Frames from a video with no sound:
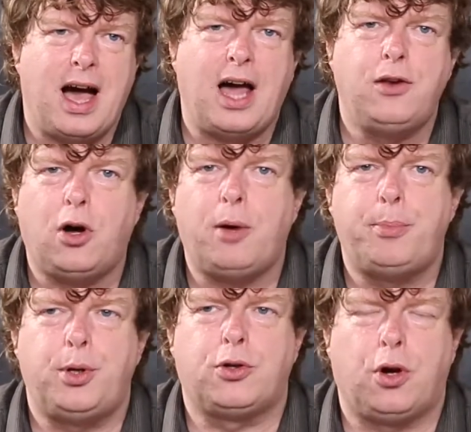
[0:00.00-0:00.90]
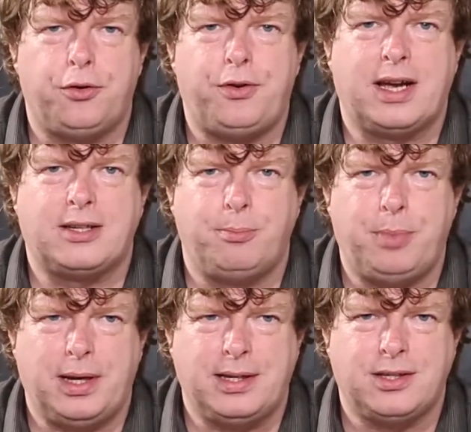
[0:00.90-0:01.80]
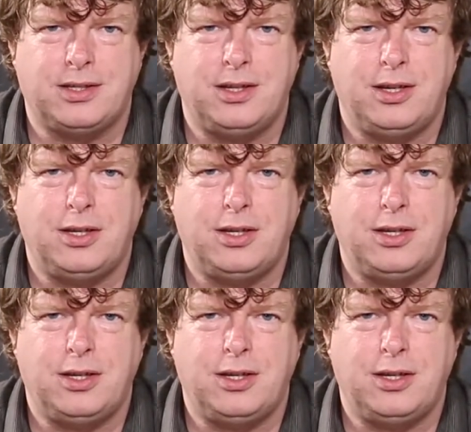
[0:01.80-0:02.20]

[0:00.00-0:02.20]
and not put contracts in place.